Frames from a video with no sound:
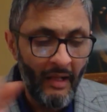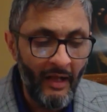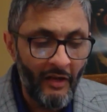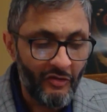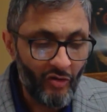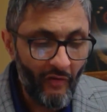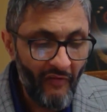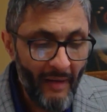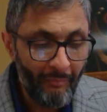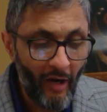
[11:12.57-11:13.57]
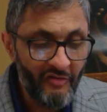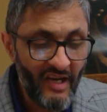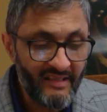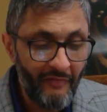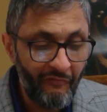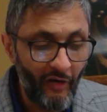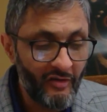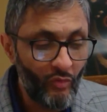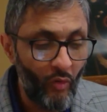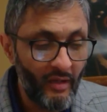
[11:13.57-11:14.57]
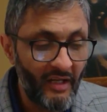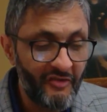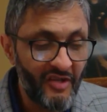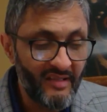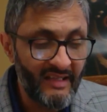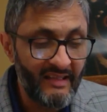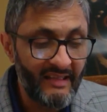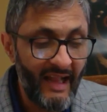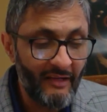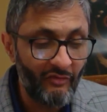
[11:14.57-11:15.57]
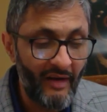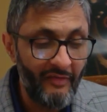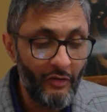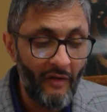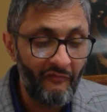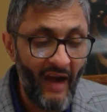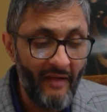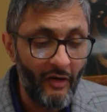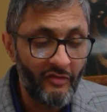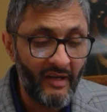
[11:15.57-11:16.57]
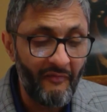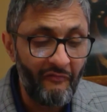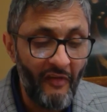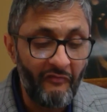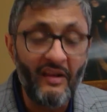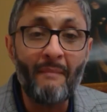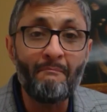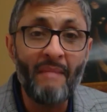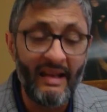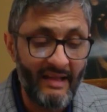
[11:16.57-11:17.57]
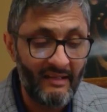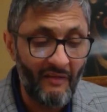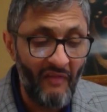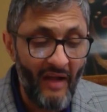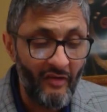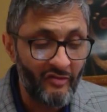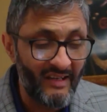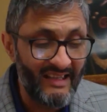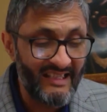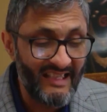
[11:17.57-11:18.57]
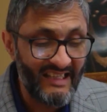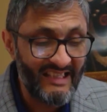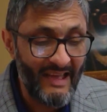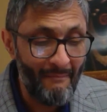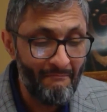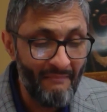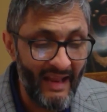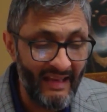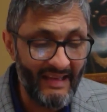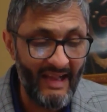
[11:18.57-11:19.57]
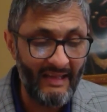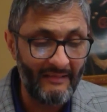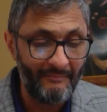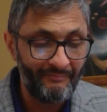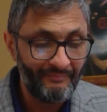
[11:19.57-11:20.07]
SoFi projects a first quarter adjusted net revenue of 550 million to 560 million.